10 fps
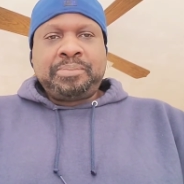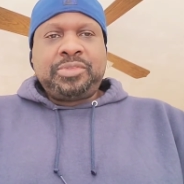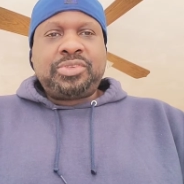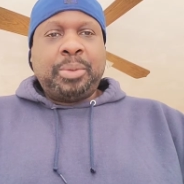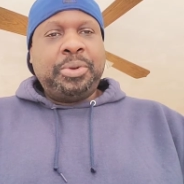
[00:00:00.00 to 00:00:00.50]

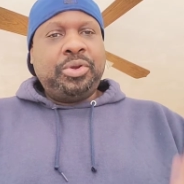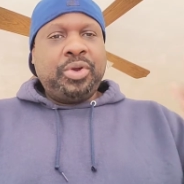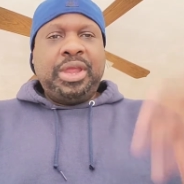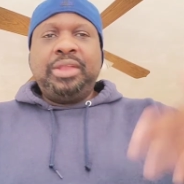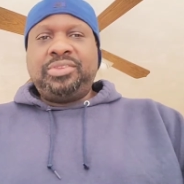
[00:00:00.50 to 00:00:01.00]
Some of you are
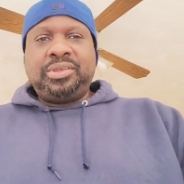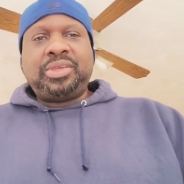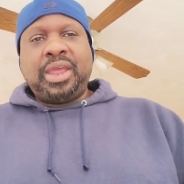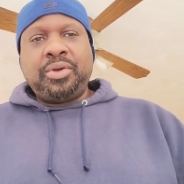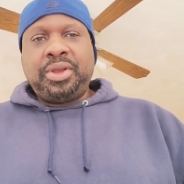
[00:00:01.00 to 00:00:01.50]
NZ
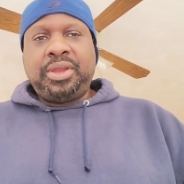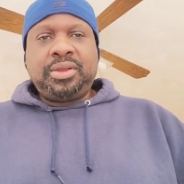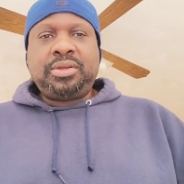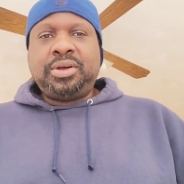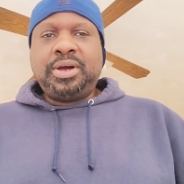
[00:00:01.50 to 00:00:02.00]
Integrity.
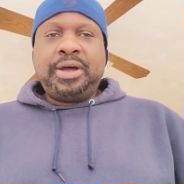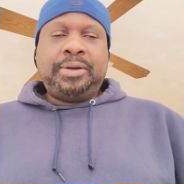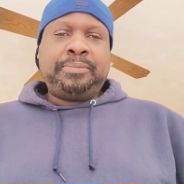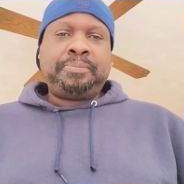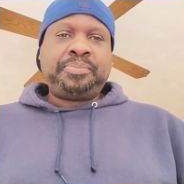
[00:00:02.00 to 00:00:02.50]

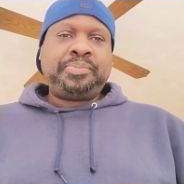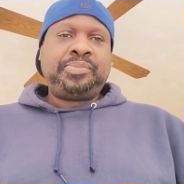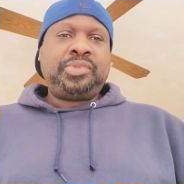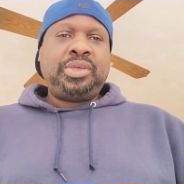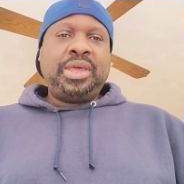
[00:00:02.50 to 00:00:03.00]
Um,
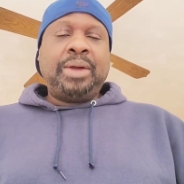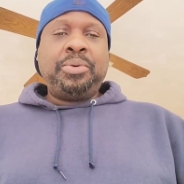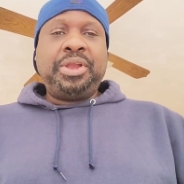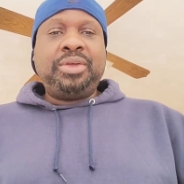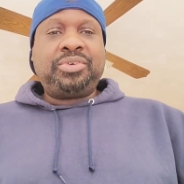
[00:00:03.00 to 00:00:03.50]
and I
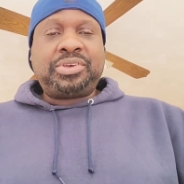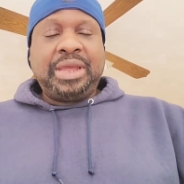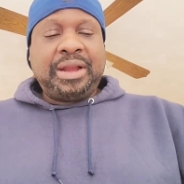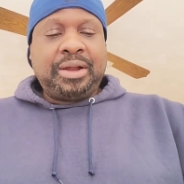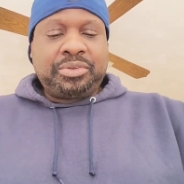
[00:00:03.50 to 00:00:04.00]
want to give a
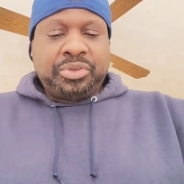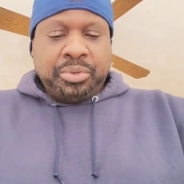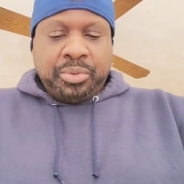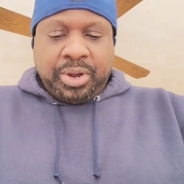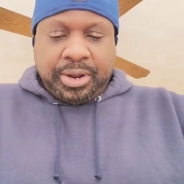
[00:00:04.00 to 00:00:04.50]
shout out
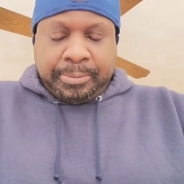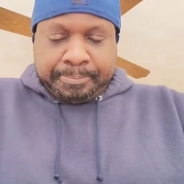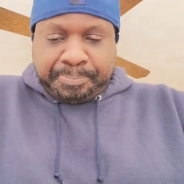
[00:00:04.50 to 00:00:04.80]
to um,